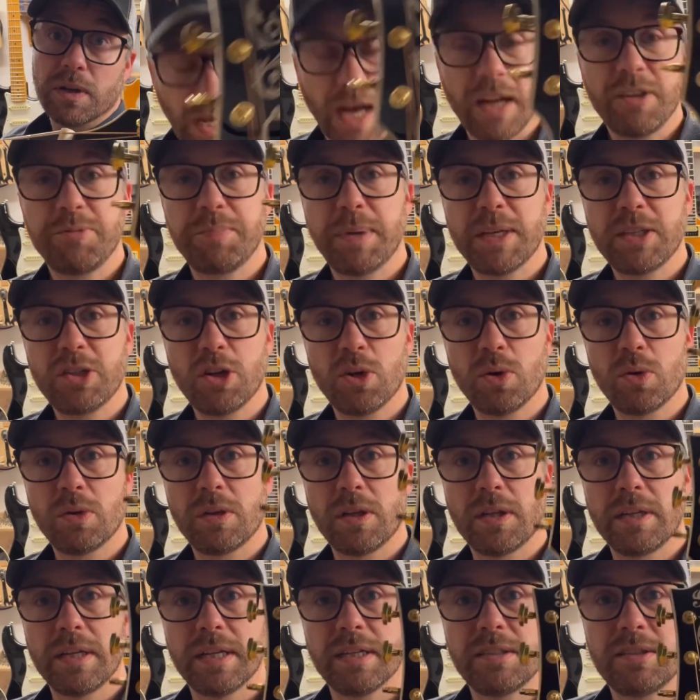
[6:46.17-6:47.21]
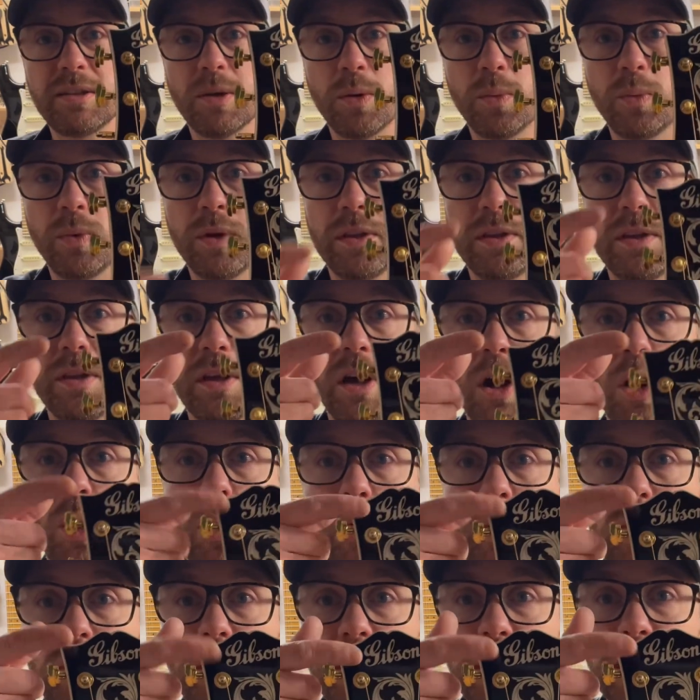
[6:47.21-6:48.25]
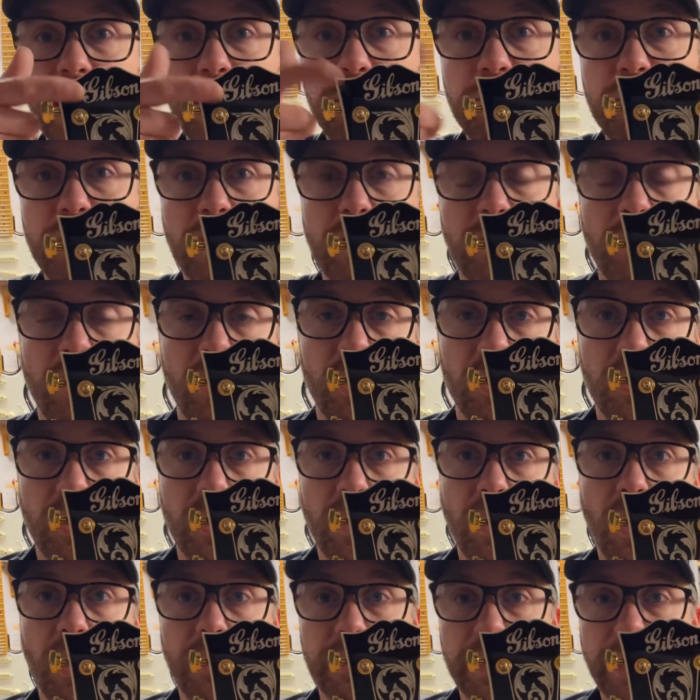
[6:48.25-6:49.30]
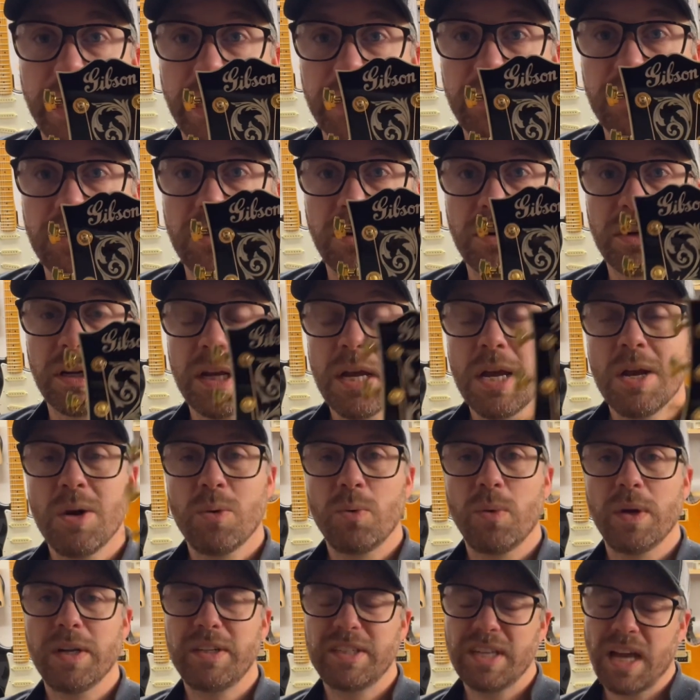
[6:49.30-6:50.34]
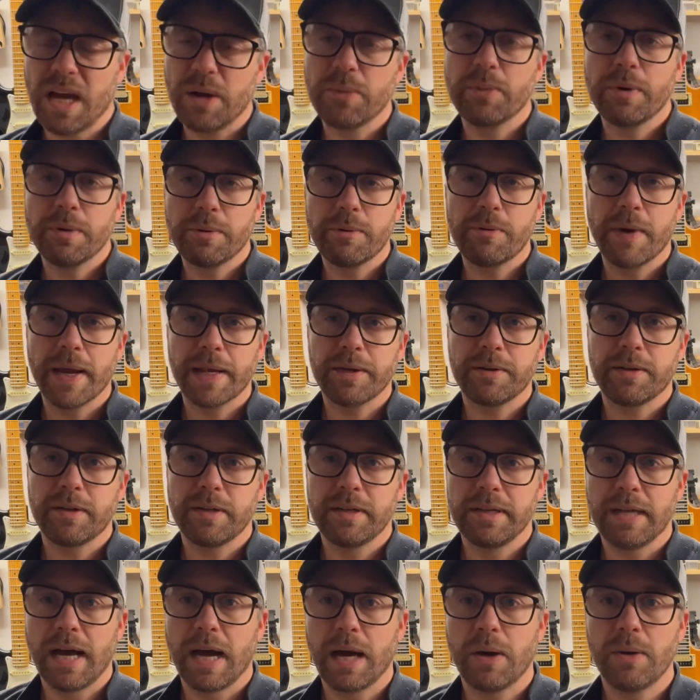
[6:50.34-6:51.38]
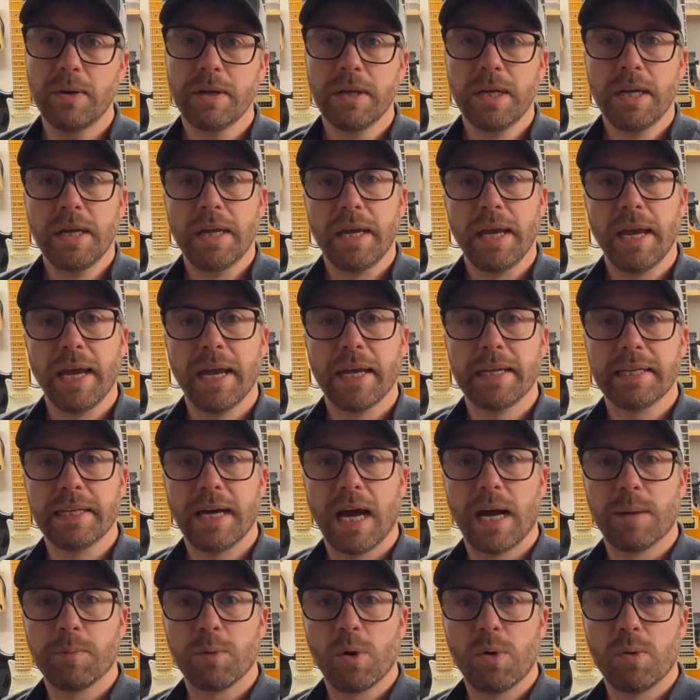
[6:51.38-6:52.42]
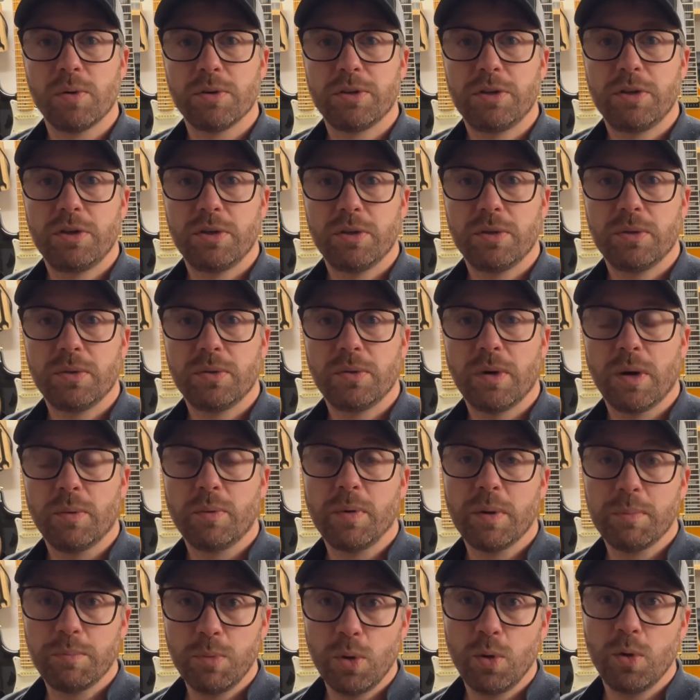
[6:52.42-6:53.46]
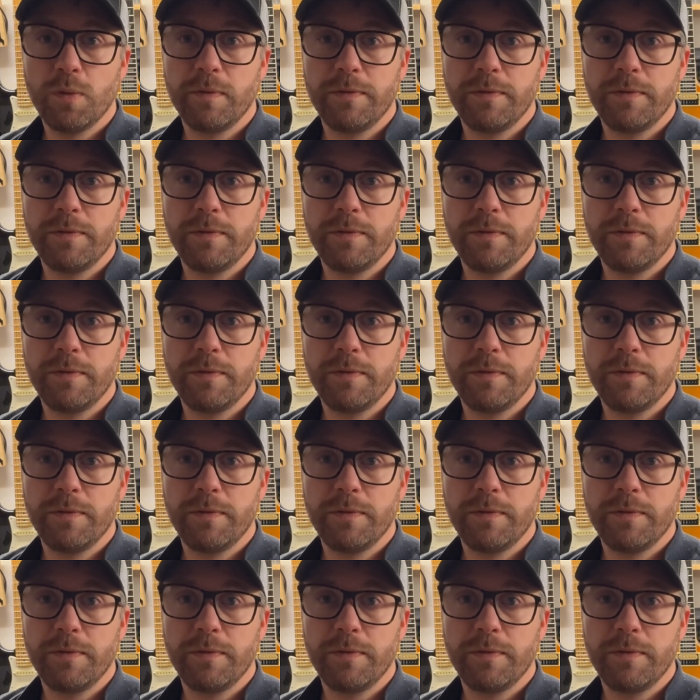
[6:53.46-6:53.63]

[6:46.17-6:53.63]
I special ordered this with the old Gibson logo on the headstock, which I regret now, and I'm going to remove